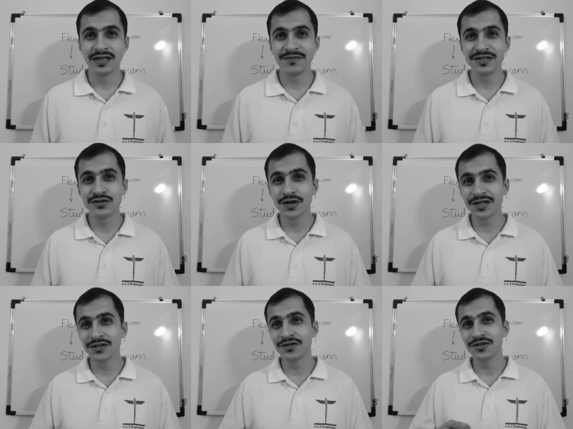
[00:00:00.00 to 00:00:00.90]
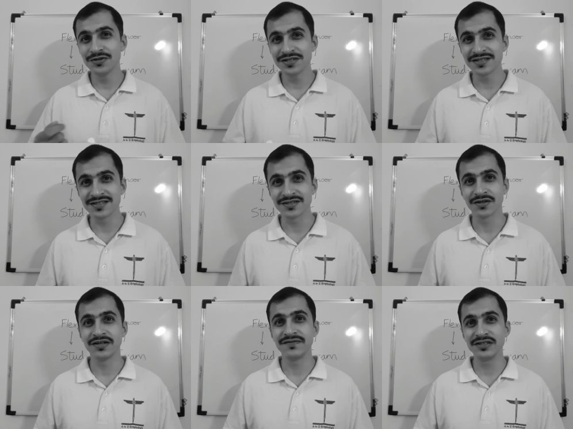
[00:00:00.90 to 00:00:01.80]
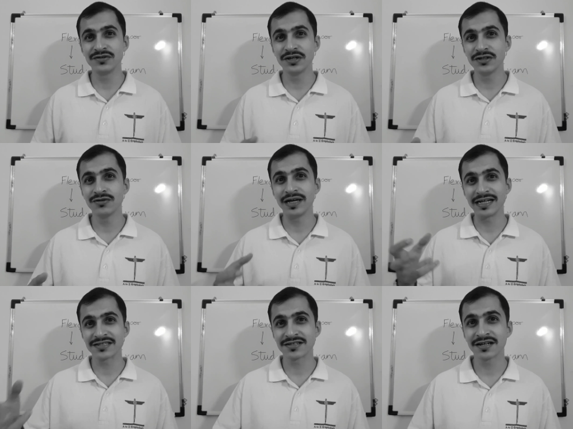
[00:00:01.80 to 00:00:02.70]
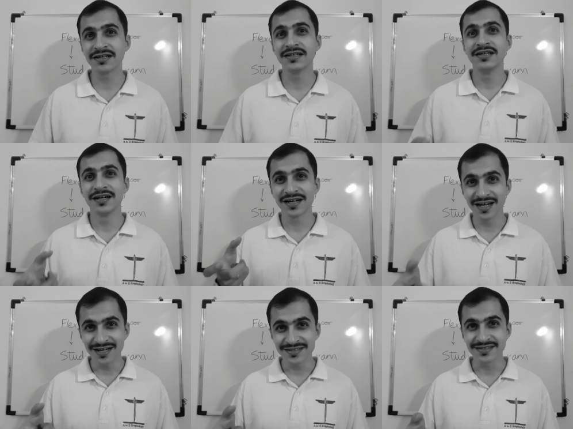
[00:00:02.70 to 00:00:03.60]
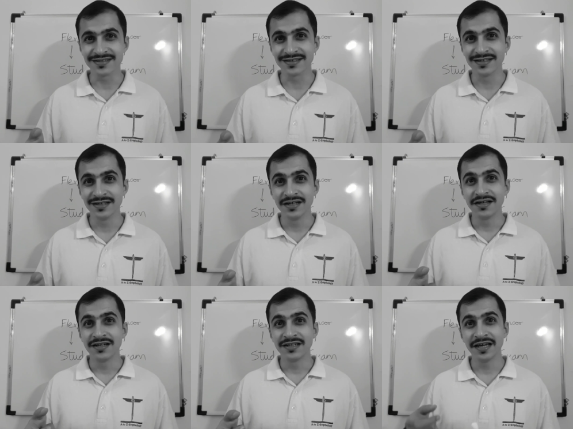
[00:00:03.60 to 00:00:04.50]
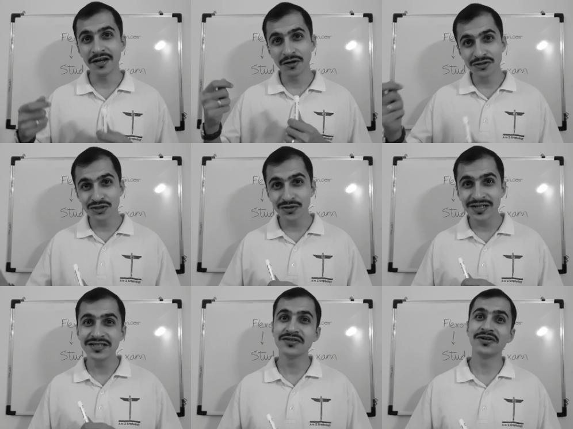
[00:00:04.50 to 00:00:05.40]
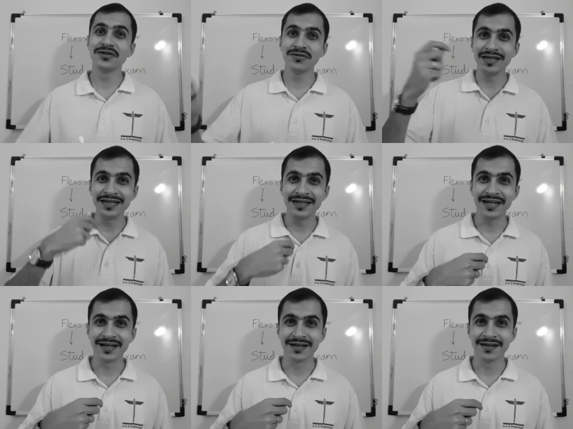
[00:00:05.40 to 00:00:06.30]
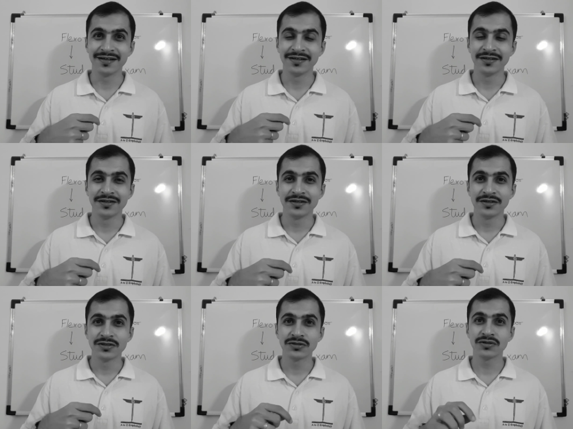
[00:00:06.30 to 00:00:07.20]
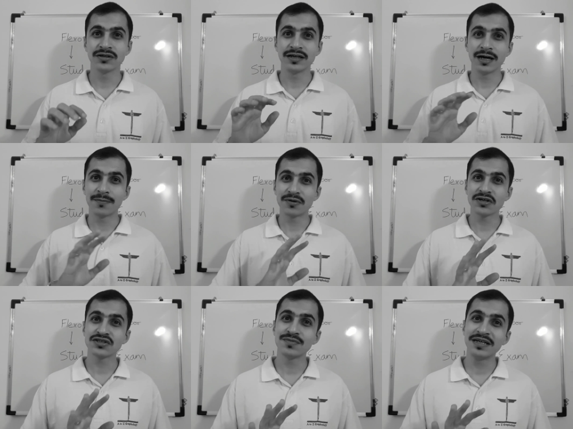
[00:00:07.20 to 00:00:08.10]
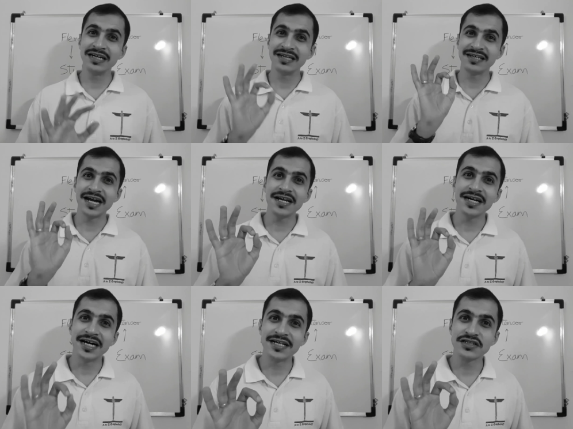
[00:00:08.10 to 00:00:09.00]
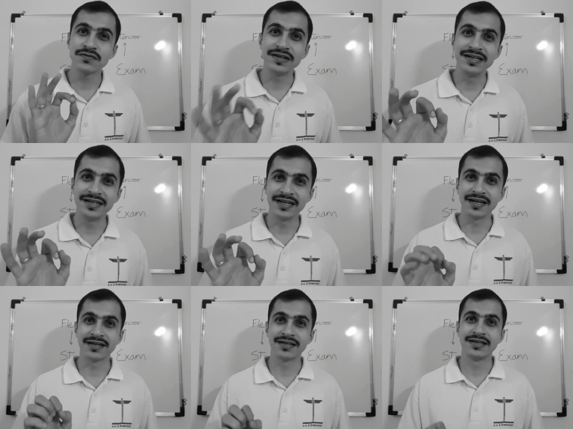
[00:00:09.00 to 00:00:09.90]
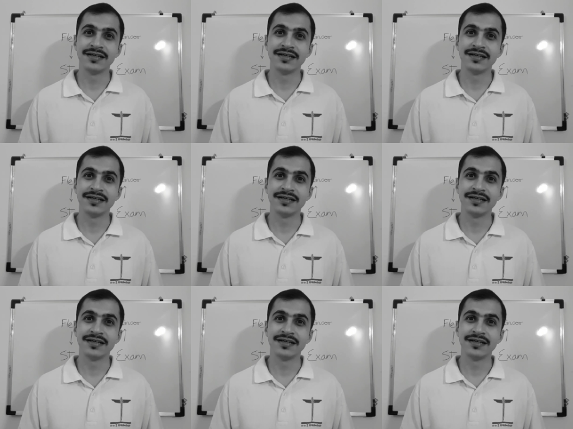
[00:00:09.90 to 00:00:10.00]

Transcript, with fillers: If he is going to tuitions or if he is going to extra classes, there also he is going to intake. So approximately ten hours of intake.